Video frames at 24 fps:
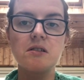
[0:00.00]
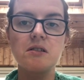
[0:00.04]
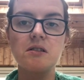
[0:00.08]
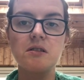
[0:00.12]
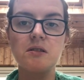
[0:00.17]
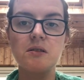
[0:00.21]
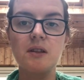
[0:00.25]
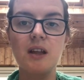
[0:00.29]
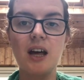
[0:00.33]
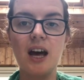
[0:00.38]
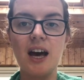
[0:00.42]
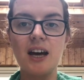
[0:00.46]

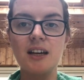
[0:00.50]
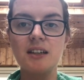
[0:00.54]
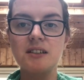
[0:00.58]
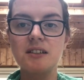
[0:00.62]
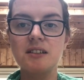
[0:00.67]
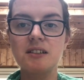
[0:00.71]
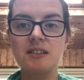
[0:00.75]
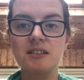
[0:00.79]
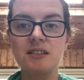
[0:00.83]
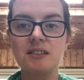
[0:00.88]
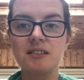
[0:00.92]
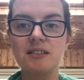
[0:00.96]
do
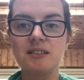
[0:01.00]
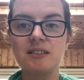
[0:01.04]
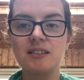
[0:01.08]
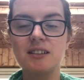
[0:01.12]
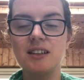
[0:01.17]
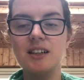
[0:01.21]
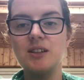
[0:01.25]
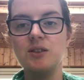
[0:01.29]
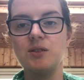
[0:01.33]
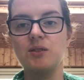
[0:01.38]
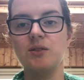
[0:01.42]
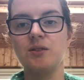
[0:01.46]
that.
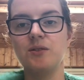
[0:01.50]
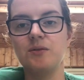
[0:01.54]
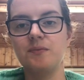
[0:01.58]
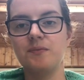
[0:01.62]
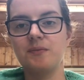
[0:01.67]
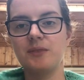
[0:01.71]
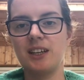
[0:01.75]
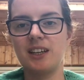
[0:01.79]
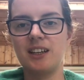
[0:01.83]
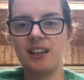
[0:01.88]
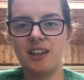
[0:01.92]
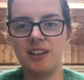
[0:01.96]
I don't know.
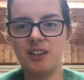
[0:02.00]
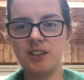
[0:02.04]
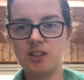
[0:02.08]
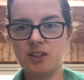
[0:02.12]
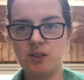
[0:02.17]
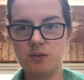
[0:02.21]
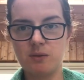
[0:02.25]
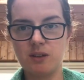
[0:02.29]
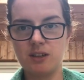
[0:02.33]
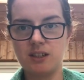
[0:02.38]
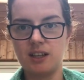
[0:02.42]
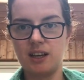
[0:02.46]
I kind of
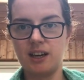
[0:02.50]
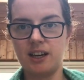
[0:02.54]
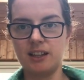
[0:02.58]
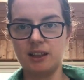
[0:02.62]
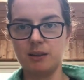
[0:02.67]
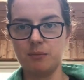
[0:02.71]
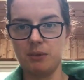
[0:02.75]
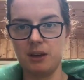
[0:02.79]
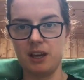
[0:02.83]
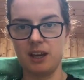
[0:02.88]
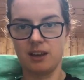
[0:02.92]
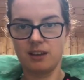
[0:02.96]
just want to hide
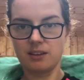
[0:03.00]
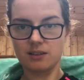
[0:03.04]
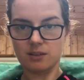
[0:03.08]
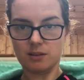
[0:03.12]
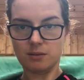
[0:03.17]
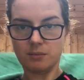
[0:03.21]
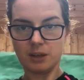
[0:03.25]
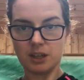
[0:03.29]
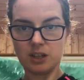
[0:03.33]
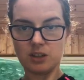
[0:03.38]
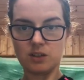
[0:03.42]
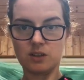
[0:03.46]
the pink, so I
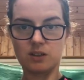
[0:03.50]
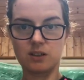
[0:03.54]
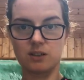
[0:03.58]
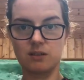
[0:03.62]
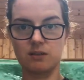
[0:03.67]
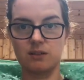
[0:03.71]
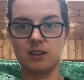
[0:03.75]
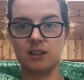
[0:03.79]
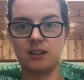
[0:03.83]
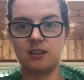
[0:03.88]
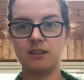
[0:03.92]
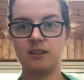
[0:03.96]
might just do
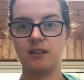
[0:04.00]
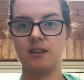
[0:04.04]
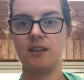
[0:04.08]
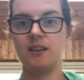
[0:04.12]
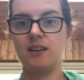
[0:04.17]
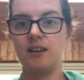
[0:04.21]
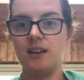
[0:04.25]
this.